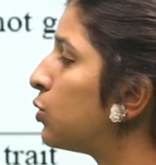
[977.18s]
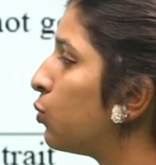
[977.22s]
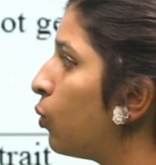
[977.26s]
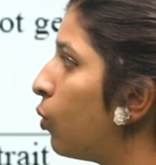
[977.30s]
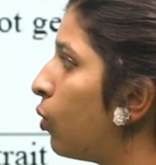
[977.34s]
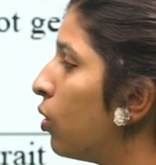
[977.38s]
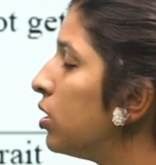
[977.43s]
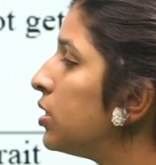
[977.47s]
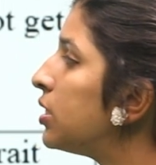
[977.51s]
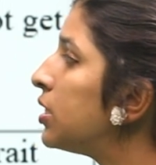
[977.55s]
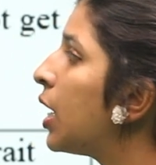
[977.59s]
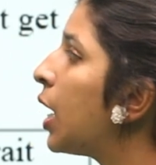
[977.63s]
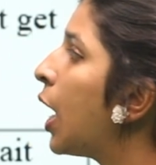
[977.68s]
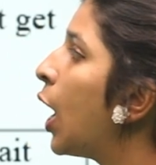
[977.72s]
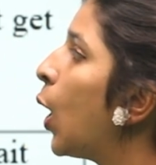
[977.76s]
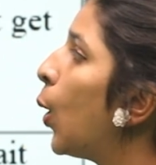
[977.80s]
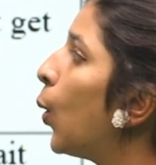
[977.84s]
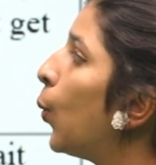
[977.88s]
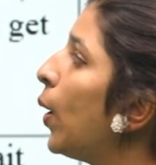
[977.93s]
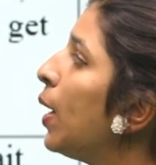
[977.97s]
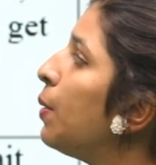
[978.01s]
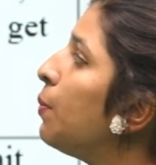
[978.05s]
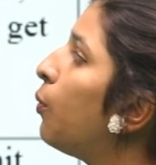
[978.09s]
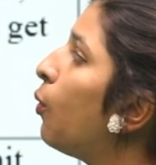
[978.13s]
was
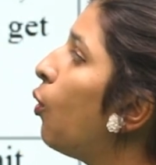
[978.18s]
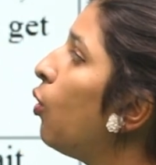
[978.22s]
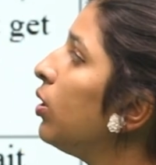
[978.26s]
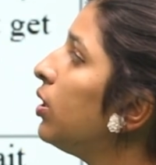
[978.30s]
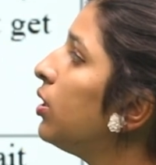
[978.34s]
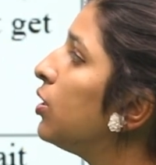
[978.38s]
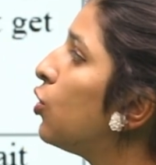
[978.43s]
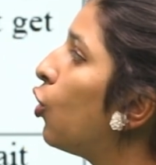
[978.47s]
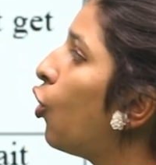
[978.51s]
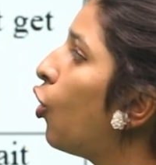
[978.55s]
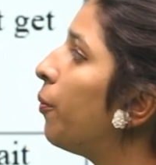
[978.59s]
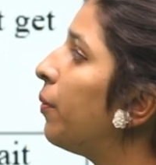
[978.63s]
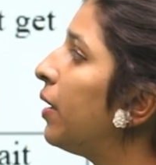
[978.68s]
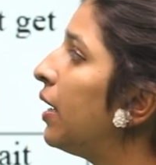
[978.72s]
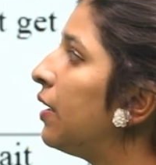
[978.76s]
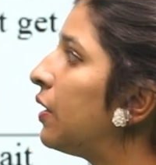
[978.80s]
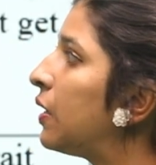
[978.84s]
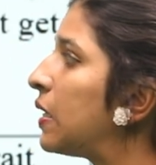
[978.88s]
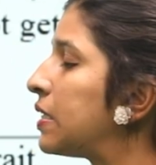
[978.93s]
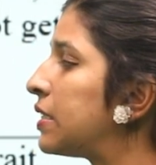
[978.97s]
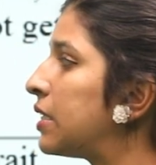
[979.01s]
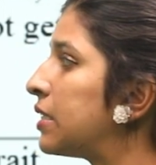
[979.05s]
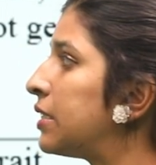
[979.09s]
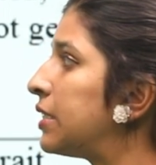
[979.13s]
when both dominant and
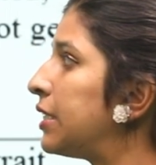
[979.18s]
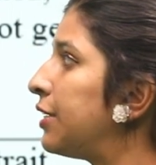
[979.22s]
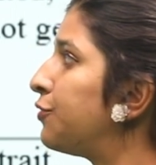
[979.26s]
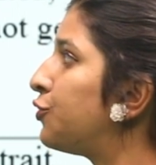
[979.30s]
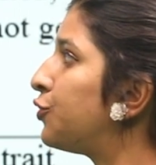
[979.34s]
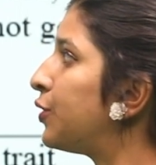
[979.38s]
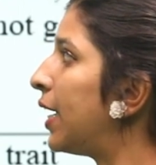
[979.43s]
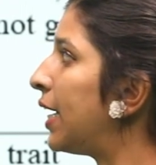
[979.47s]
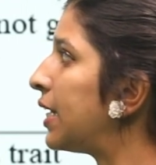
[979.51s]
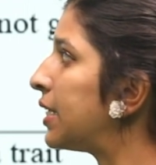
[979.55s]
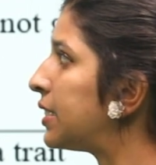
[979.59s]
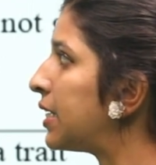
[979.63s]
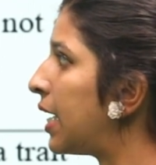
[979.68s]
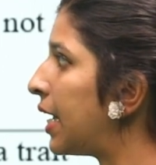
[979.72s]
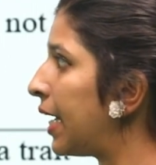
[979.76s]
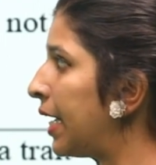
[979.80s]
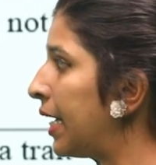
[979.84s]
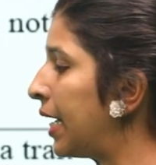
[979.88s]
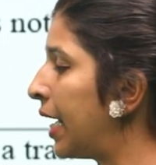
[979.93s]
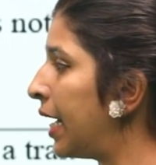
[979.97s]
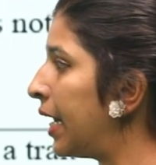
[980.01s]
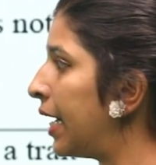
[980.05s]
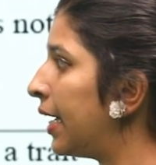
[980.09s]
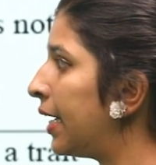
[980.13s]
recessive traits are
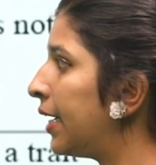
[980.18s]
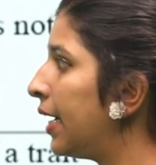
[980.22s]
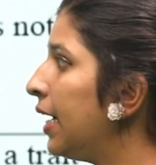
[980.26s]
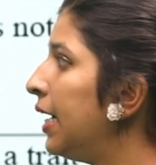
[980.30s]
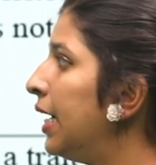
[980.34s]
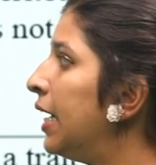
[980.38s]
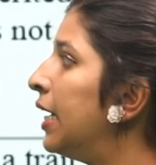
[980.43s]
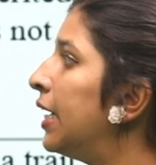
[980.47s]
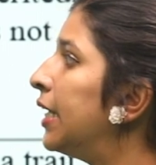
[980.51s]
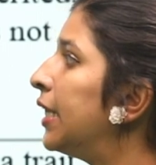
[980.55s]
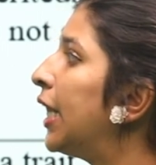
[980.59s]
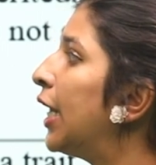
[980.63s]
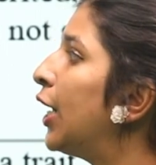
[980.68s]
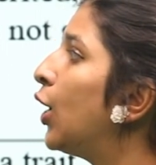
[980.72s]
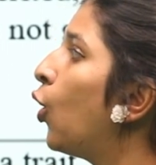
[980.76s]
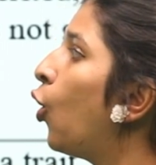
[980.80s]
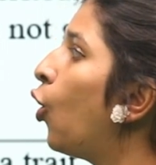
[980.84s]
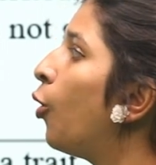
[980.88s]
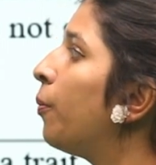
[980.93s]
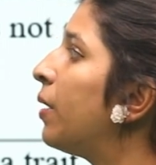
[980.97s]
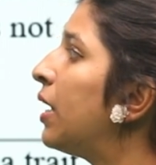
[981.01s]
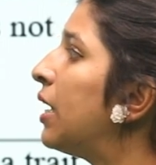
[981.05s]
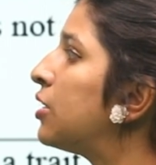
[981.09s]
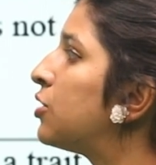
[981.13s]
inherited, the
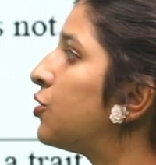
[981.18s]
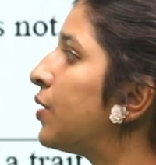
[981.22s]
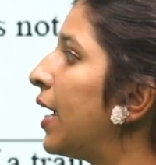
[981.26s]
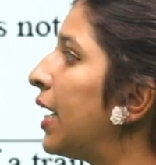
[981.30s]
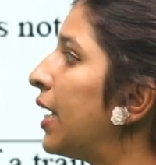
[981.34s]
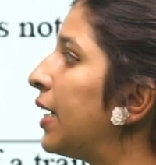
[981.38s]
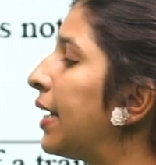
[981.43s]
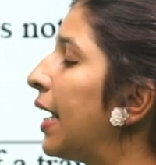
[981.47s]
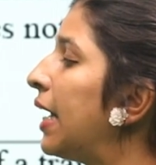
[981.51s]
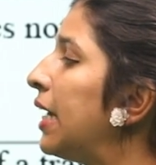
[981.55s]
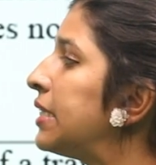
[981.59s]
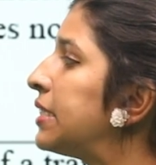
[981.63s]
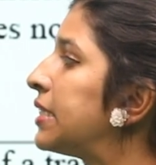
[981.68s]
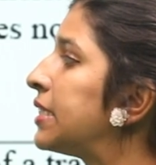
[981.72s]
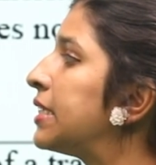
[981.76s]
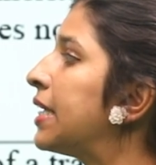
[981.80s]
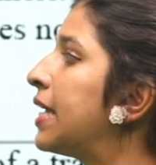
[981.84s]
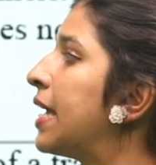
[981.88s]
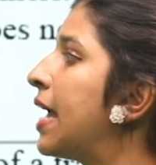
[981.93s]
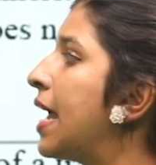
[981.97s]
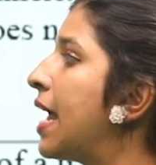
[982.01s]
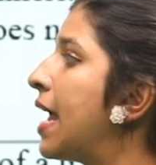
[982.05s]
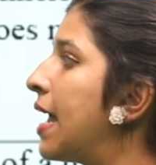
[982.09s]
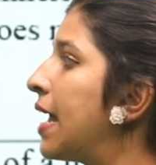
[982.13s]
dominant trait gets
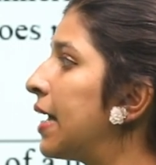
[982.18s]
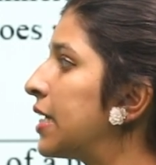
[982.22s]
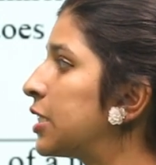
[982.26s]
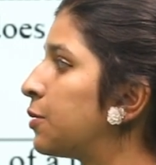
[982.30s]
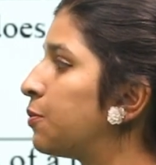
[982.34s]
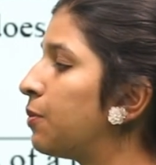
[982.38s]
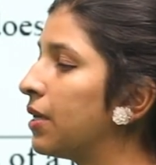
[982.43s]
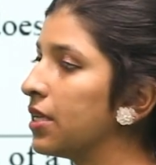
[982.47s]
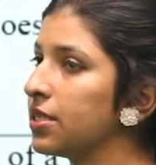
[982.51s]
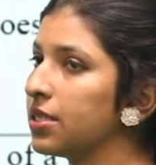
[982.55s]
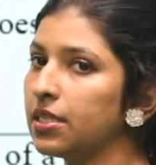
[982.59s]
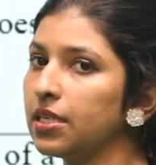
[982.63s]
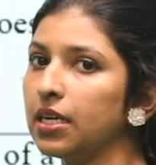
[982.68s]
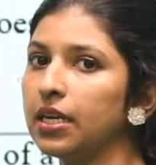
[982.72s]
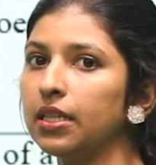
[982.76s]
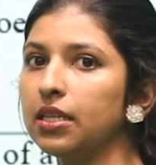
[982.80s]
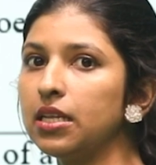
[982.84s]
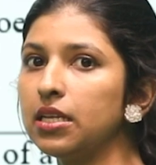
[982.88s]
expressed.